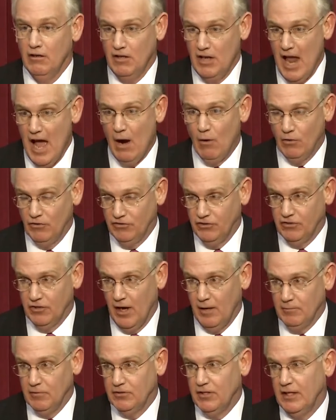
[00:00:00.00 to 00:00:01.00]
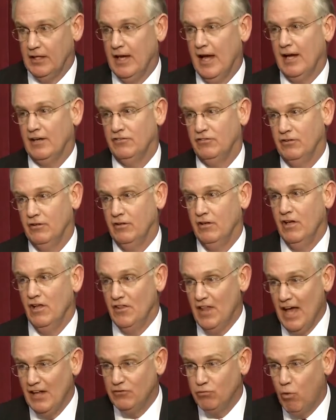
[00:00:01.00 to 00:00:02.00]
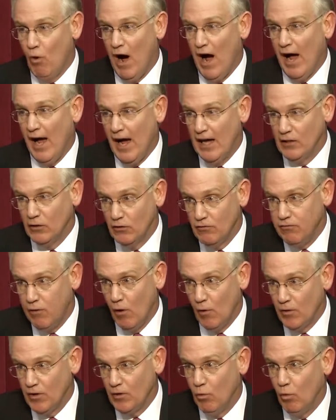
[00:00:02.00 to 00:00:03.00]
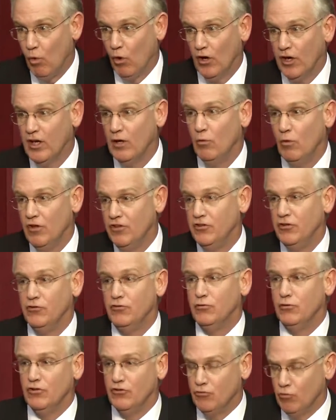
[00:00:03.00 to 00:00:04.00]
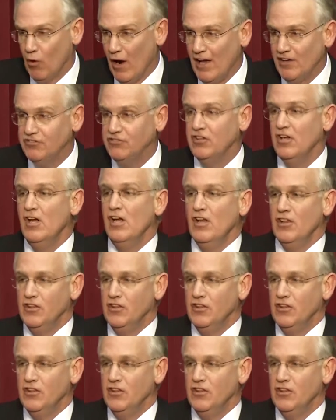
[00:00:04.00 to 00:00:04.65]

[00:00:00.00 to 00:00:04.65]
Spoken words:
Now is the time to take action. That's why I look forward to working with you to address